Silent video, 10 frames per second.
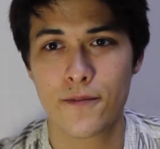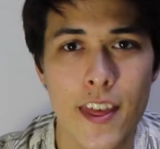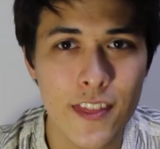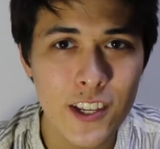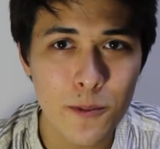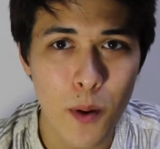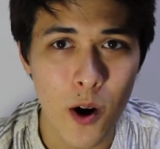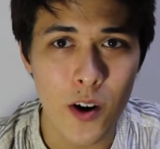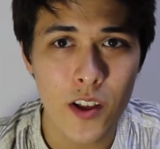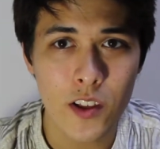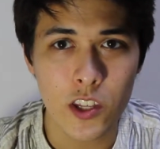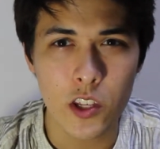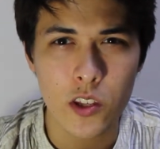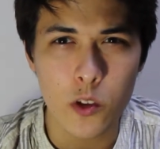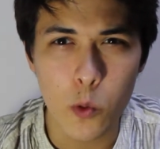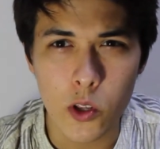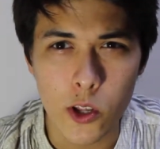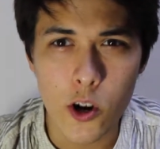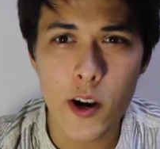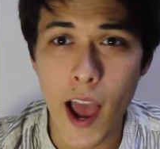In this part, you will
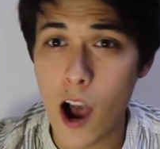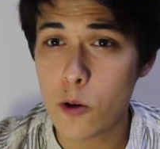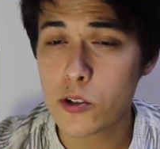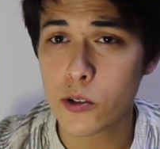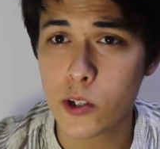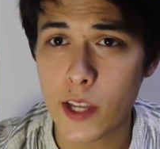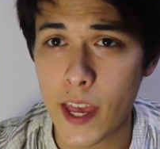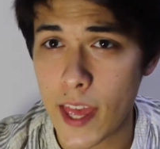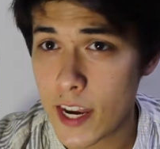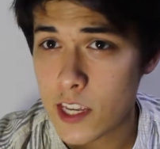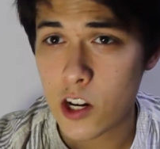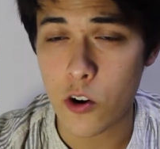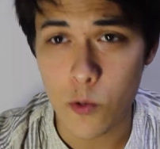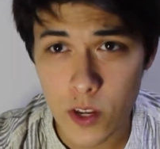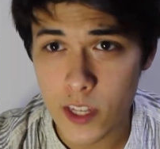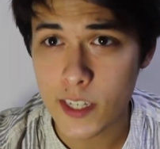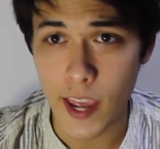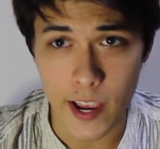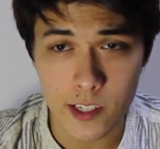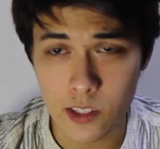learn how to look at any Korean
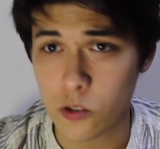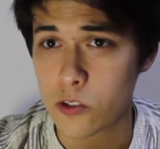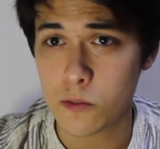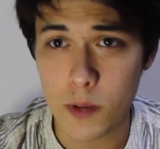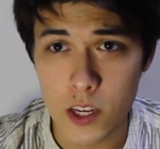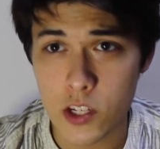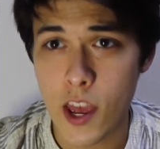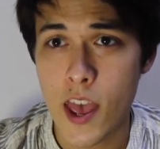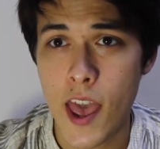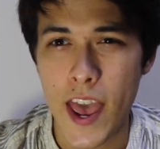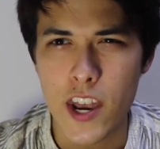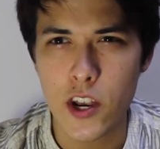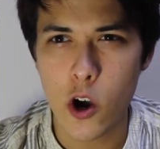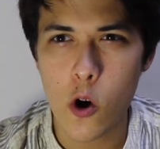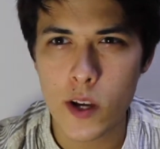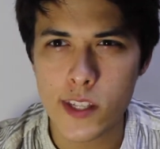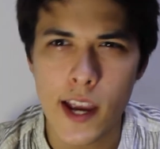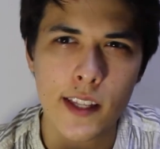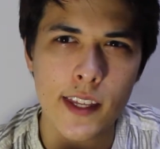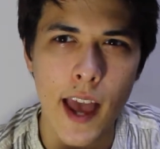text or speech and know
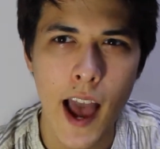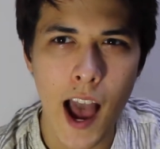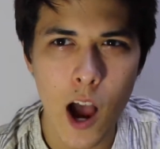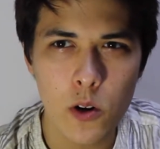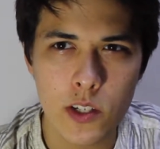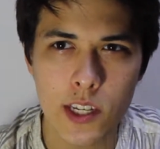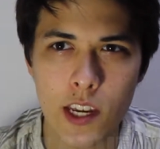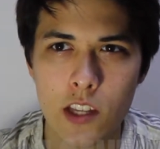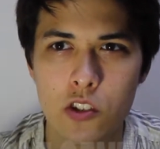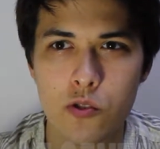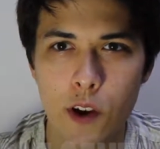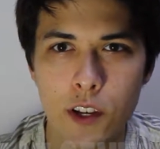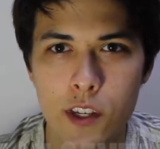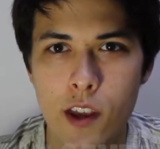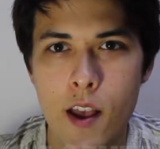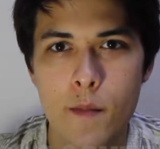exactly how to deconstruct it,